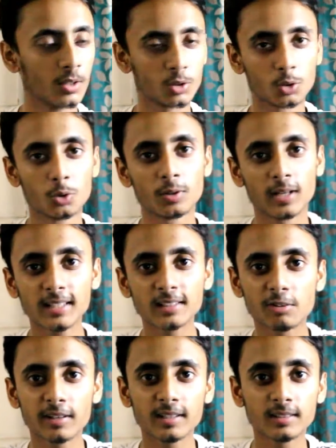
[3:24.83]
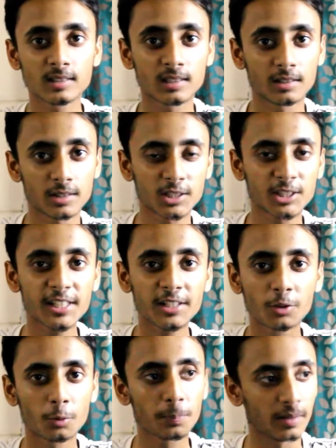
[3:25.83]
So next trick is
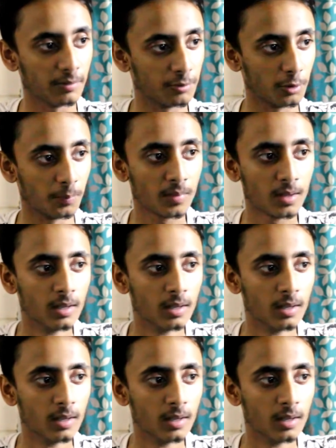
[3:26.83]
restrict group info.